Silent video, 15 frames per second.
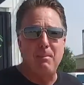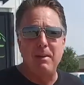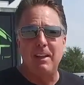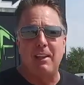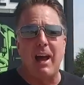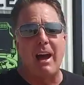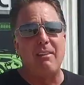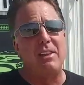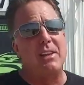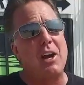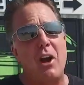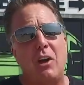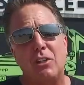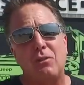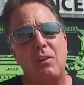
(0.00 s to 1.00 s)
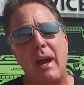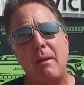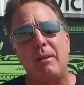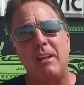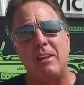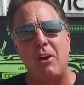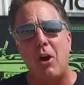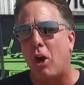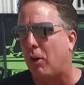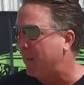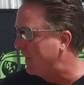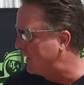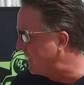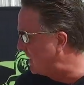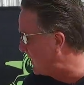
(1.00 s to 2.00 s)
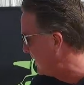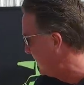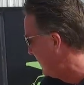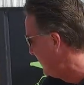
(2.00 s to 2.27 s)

to be alive in the Collins family in the car business.